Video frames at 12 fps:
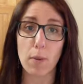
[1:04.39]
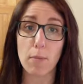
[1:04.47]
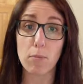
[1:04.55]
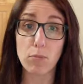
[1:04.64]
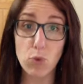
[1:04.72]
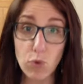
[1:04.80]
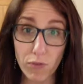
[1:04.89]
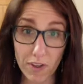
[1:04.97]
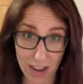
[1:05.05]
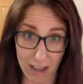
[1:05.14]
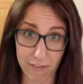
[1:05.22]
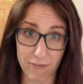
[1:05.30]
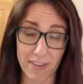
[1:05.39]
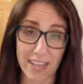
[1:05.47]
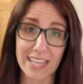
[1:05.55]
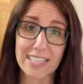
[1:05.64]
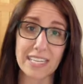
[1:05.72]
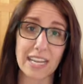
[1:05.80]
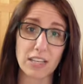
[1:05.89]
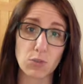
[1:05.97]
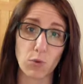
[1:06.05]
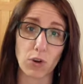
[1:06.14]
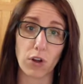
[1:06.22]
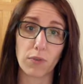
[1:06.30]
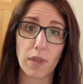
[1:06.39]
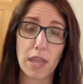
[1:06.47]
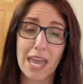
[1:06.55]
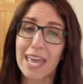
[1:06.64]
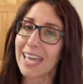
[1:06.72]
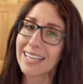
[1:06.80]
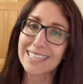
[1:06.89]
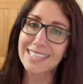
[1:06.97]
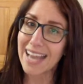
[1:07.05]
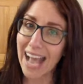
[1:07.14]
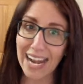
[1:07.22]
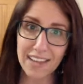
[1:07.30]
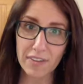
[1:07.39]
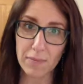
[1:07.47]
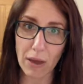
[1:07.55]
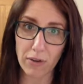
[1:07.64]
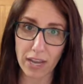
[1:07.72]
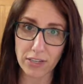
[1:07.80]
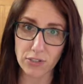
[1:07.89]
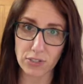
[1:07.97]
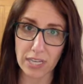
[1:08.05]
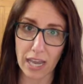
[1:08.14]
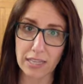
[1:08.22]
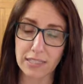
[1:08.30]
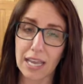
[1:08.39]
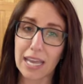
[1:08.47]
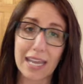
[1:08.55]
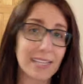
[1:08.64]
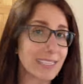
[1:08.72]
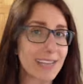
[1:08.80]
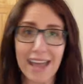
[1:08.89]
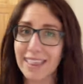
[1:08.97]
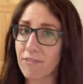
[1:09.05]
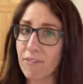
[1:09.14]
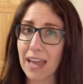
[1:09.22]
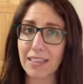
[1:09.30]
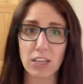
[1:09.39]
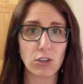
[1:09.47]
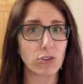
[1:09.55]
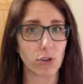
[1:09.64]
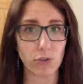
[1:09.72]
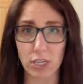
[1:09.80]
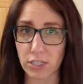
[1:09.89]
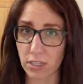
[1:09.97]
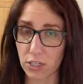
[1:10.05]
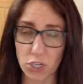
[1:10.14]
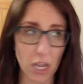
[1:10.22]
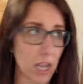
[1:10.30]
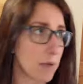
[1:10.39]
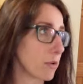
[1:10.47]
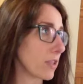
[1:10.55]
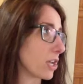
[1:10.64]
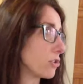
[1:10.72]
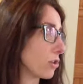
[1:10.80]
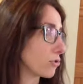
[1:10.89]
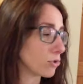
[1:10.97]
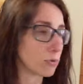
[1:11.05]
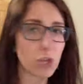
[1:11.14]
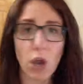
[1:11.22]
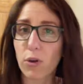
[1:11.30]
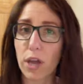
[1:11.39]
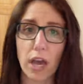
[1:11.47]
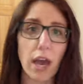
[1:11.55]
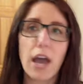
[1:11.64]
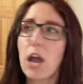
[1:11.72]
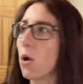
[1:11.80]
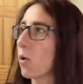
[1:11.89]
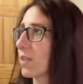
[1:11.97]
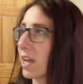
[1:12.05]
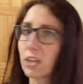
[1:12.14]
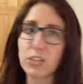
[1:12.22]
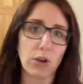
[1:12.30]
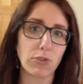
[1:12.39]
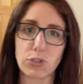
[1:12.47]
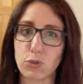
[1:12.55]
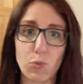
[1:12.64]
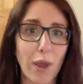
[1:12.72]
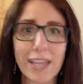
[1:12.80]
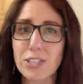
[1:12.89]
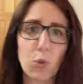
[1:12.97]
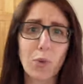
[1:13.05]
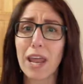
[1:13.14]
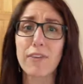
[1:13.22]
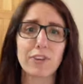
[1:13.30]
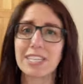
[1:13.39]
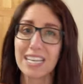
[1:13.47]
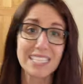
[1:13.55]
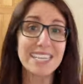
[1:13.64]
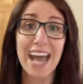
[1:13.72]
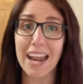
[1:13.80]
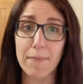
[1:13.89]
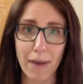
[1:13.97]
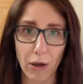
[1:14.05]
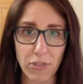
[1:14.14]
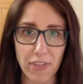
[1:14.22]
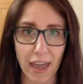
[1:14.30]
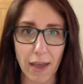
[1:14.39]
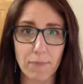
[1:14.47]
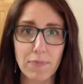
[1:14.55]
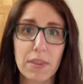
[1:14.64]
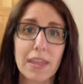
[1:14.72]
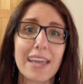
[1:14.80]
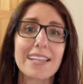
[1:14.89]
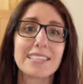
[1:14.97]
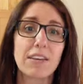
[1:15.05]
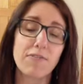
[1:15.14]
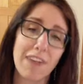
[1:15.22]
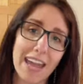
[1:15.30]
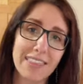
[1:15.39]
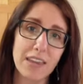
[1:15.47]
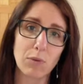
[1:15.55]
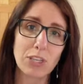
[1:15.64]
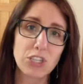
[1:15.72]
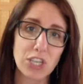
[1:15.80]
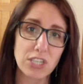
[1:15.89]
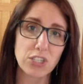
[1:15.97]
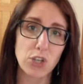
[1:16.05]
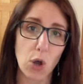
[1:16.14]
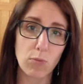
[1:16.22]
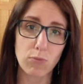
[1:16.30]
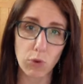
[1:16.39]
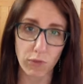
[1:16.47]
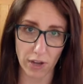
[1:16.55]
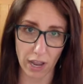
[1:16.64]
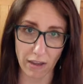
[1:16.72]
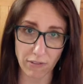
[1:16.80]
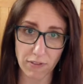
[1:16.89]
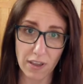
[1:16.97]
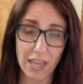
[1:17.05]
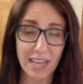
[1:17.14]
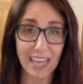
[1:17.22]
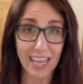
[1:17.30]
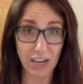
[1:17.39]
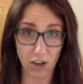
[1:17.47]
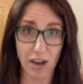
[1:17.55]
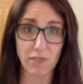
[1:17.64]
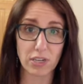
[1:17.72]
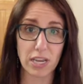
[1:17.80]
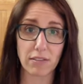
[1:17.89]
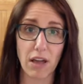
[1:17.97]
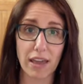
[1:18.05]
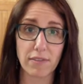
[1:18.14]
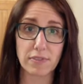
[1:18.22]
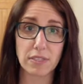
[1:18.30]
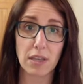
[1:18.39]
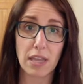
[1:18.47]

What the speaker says: move enough in today's world. It's not even about exercise. It's not the fact that you don't get to the gym or that you don't do yoga or that you don't do weights or whatever it is. It's not about that. It's the fact that we just don't move enough in our everyday lives.